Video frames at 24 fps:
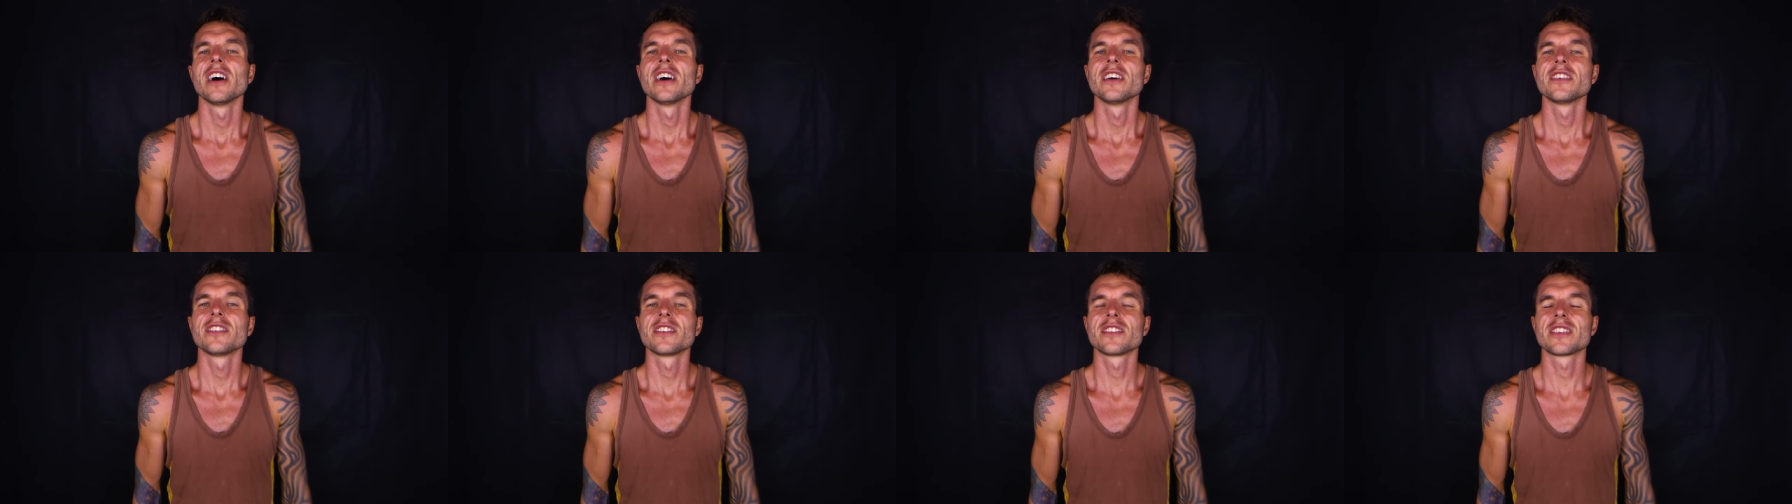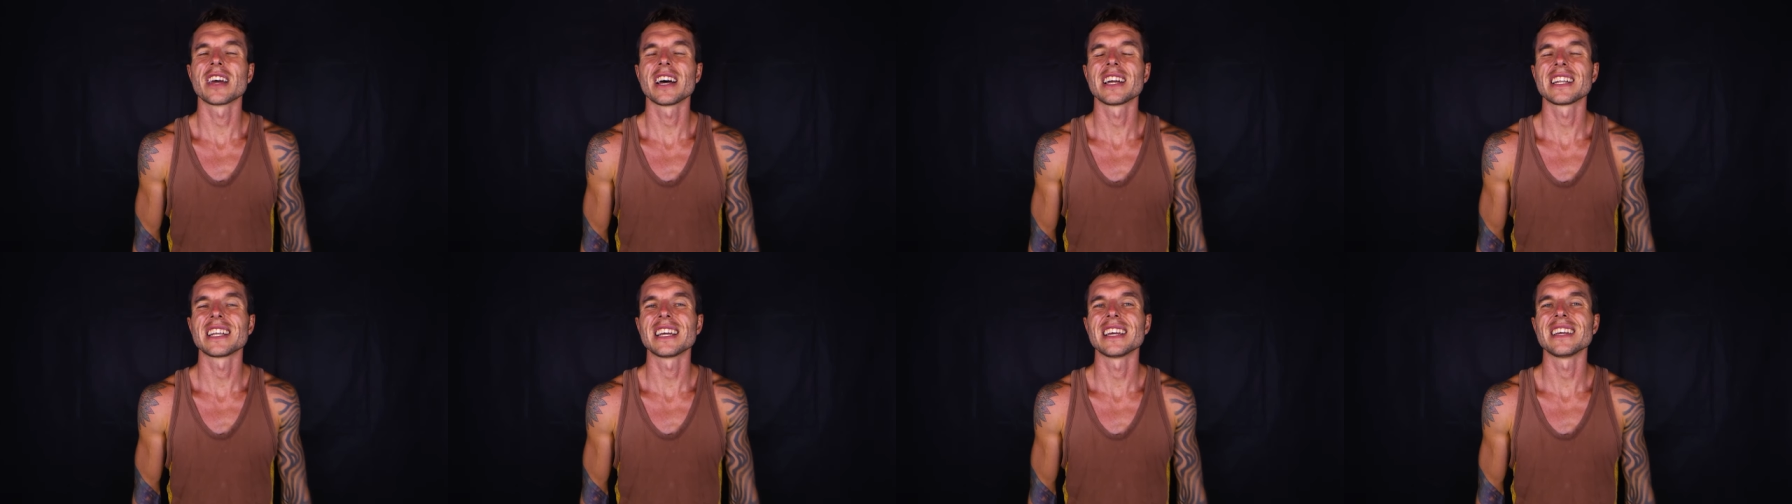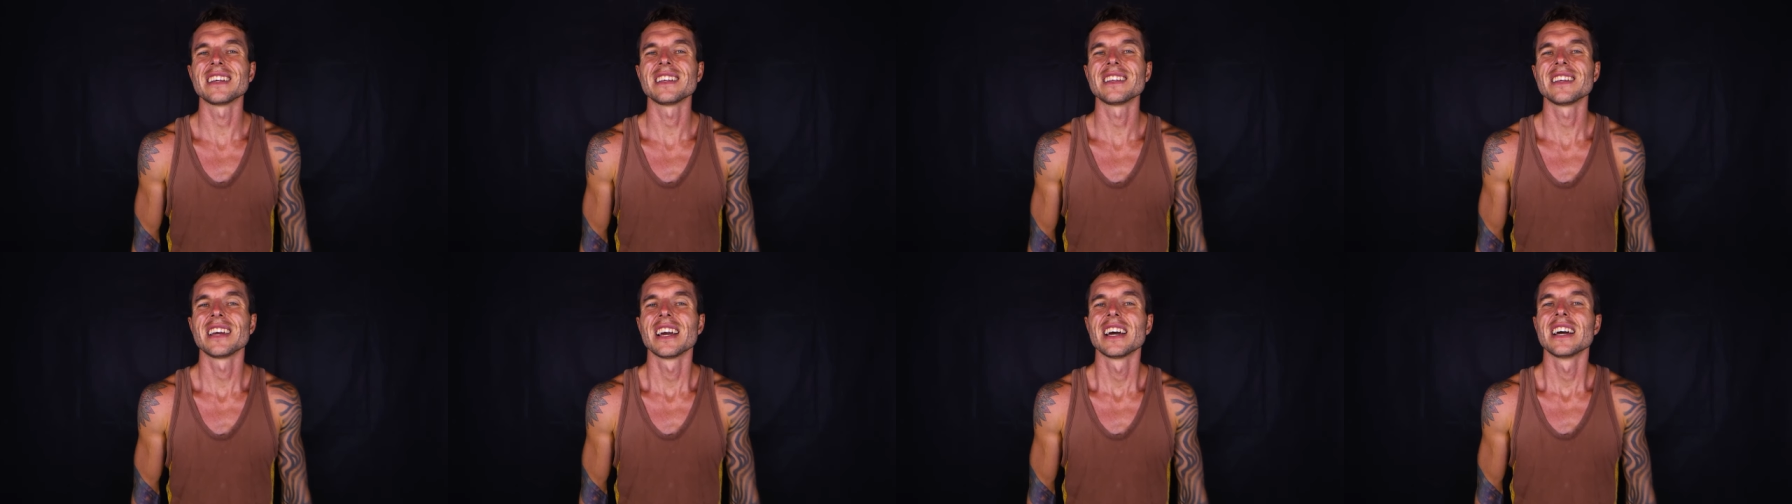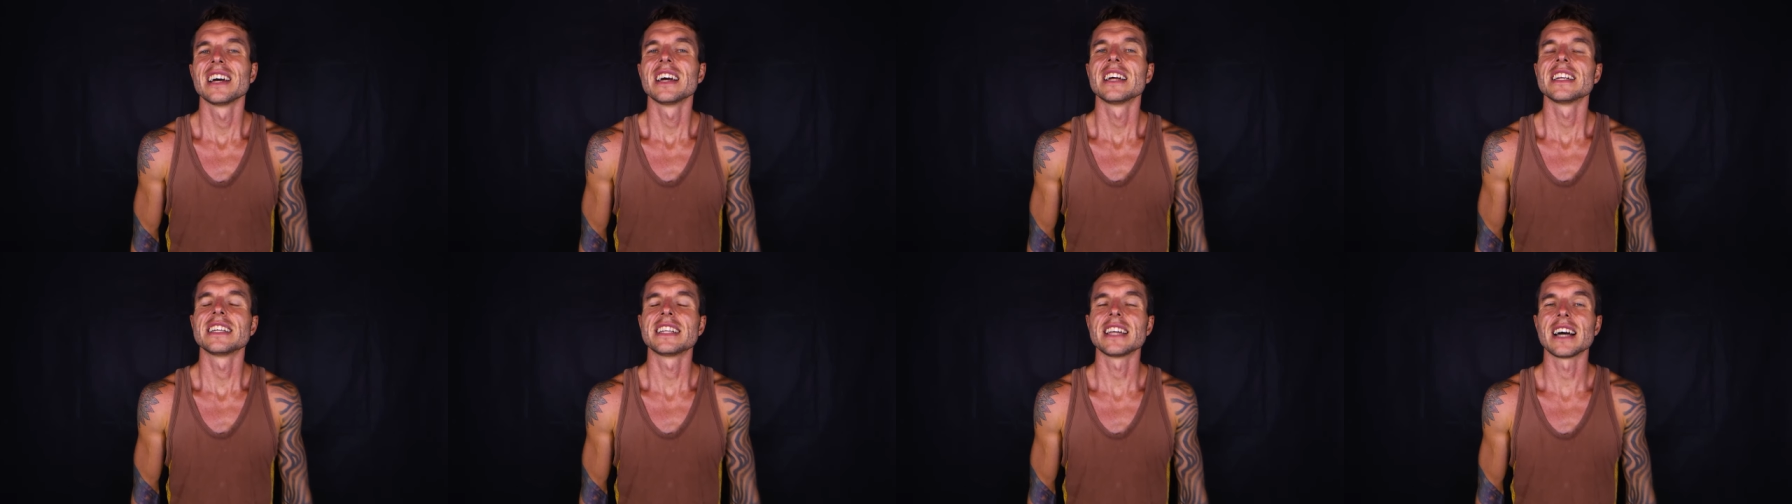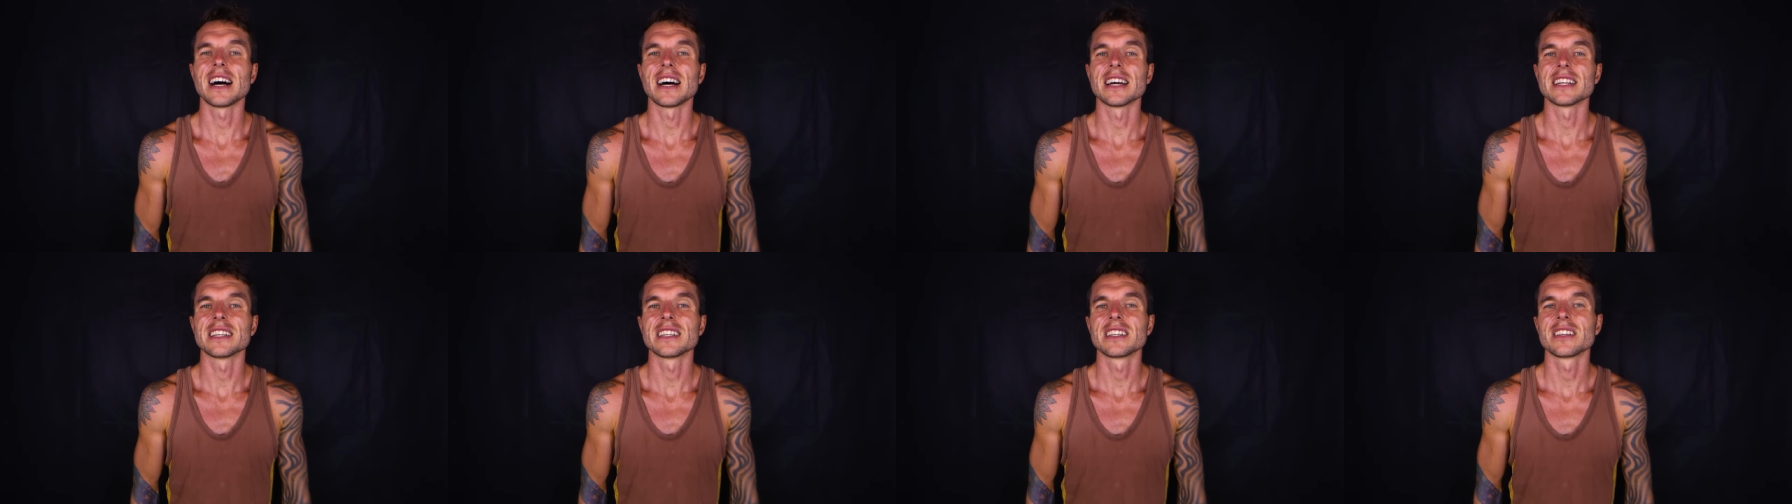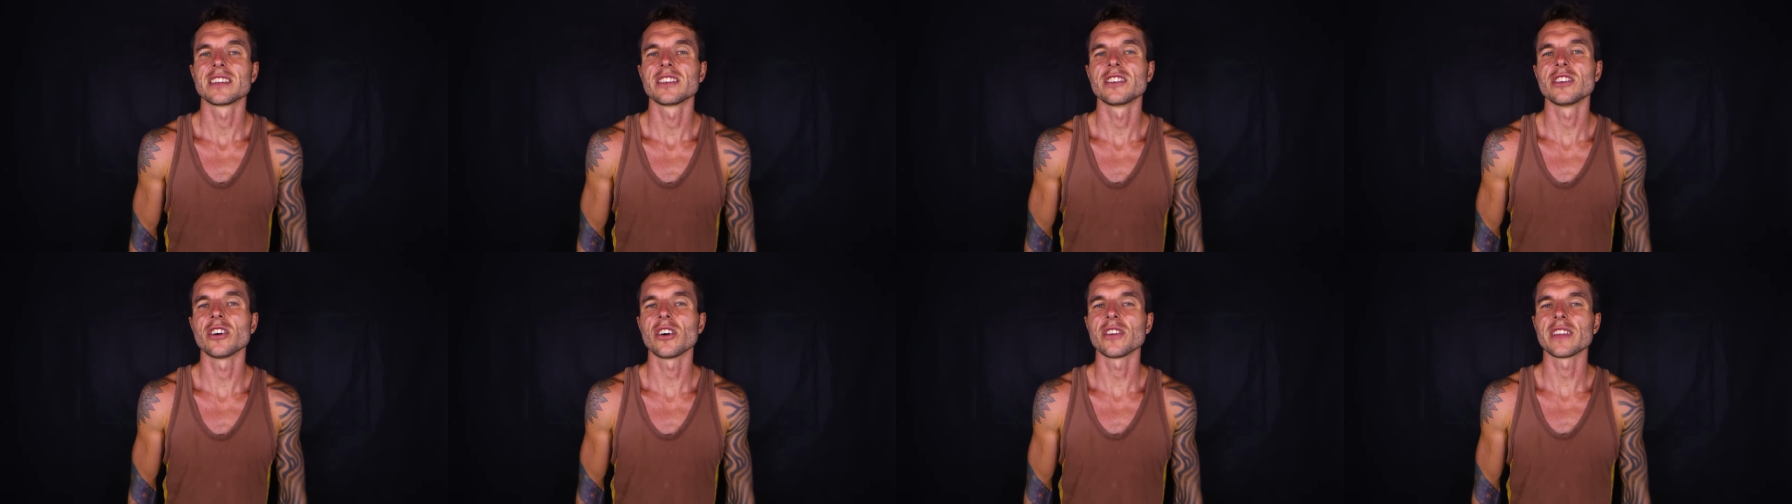study done
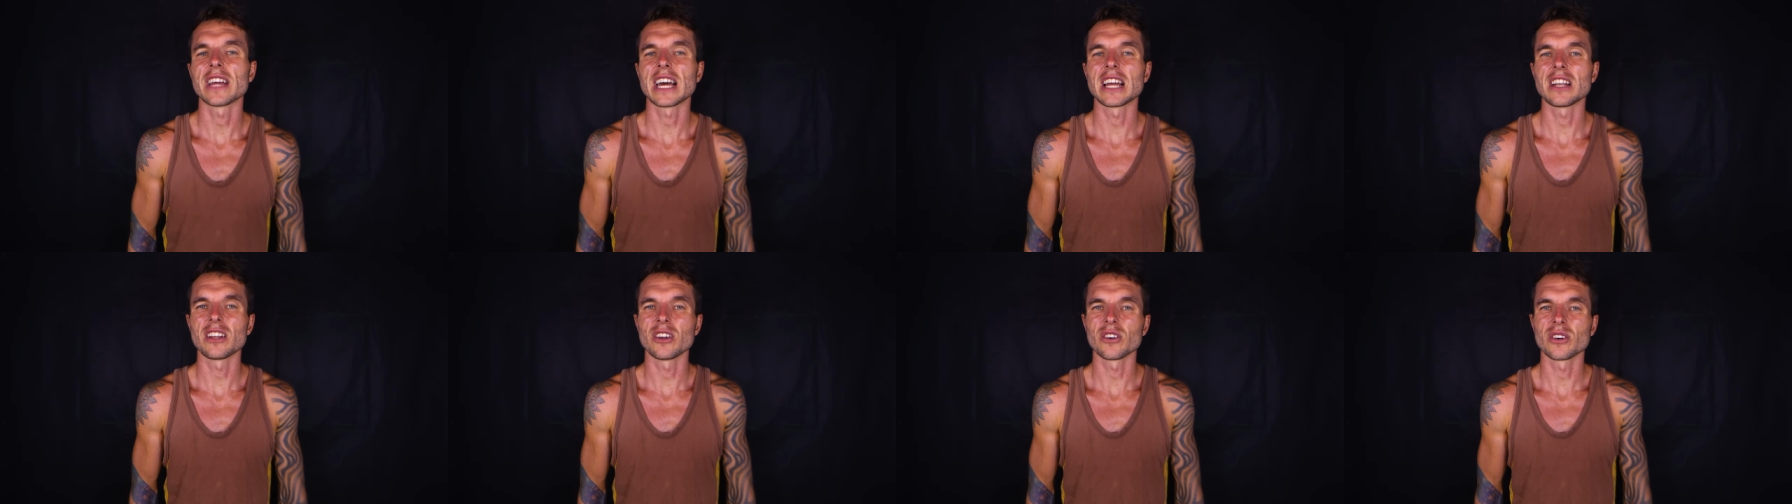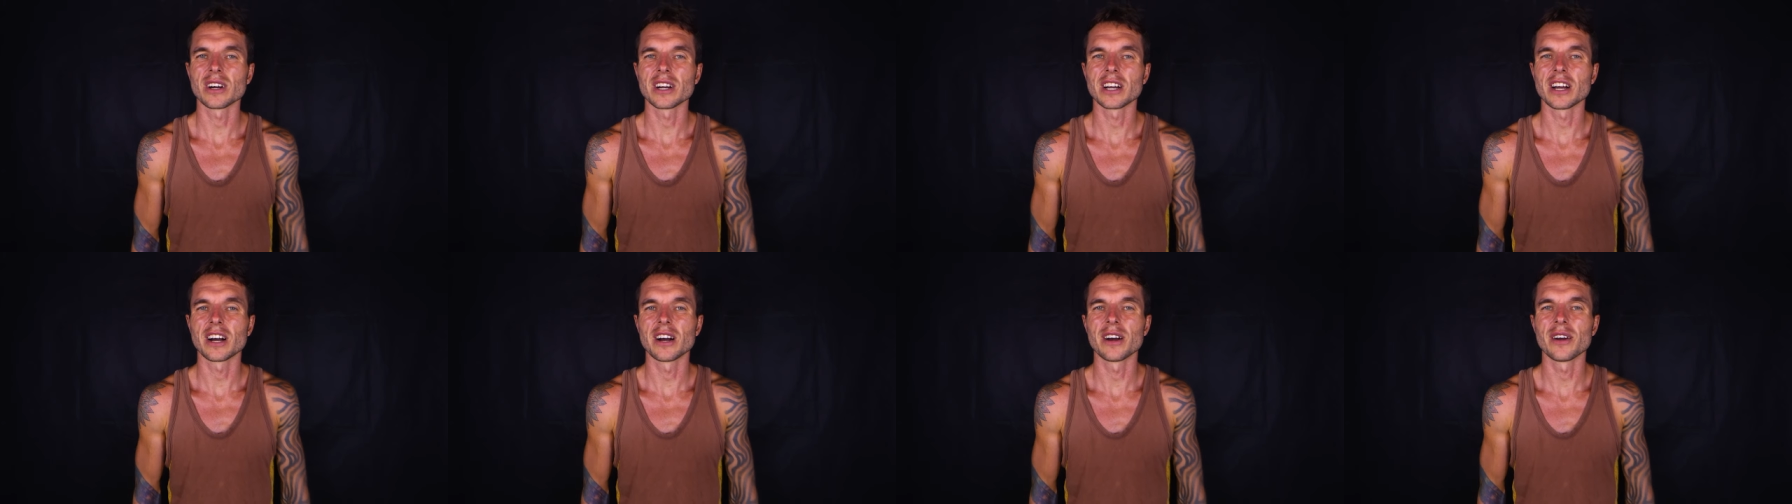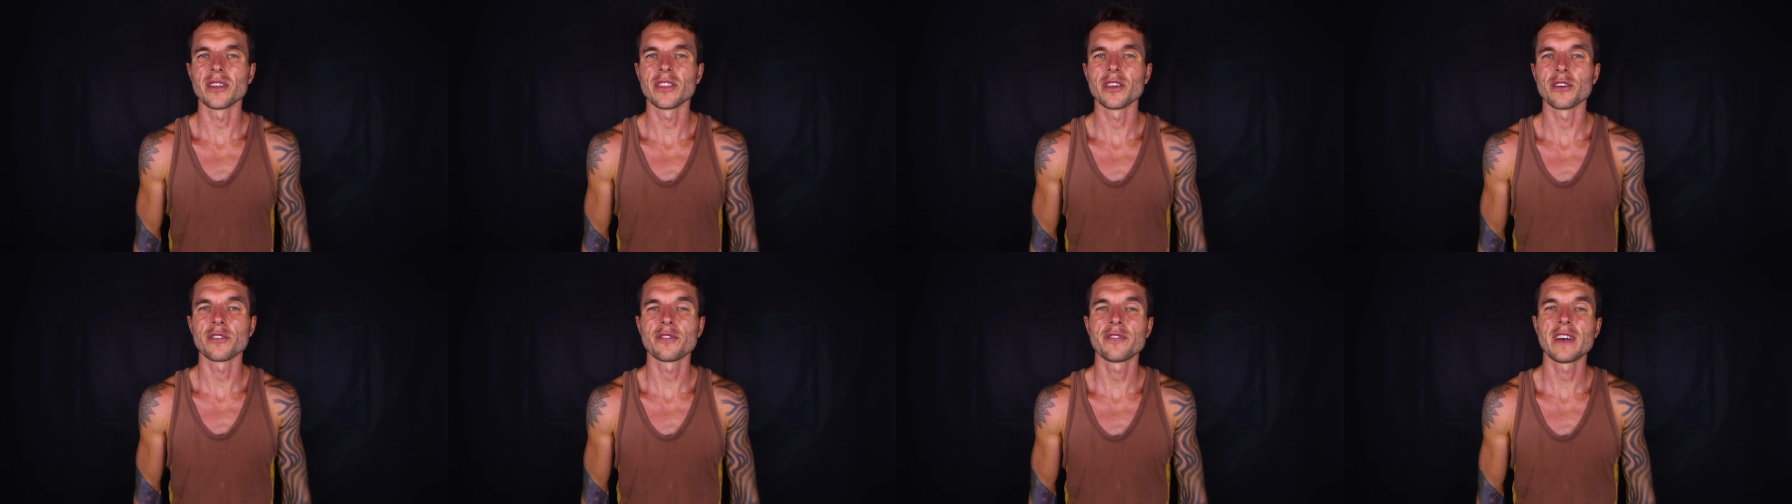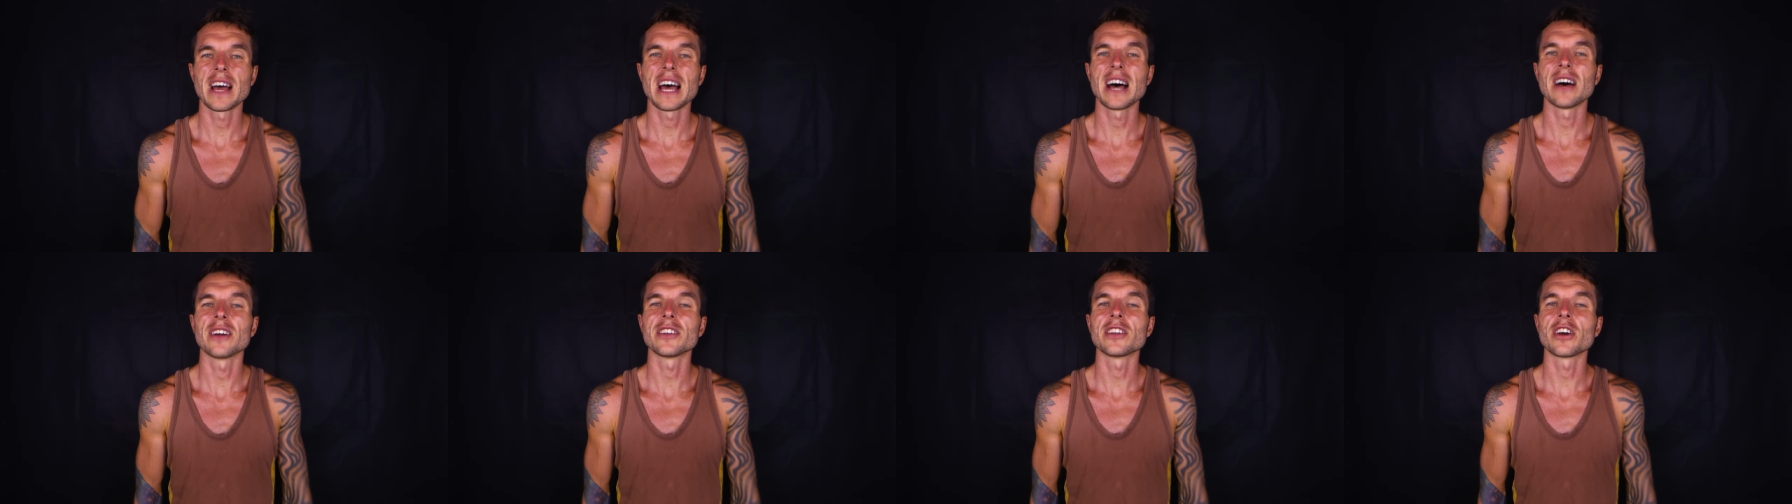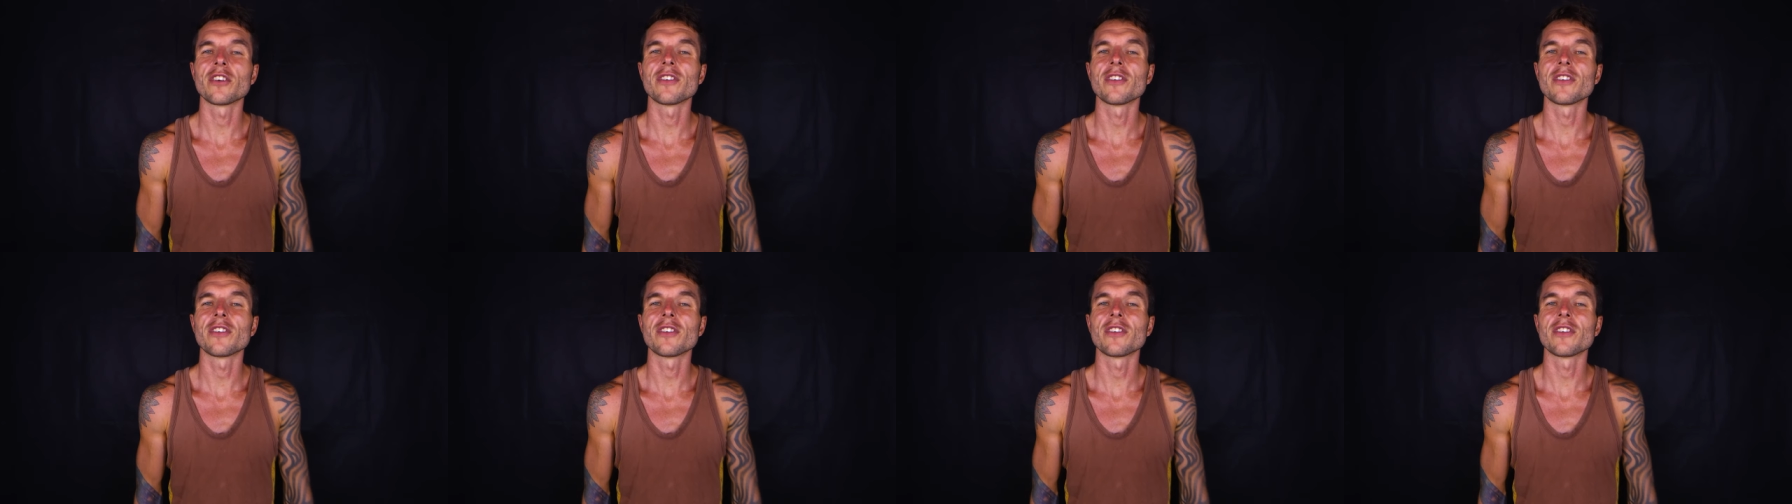not that long ago that found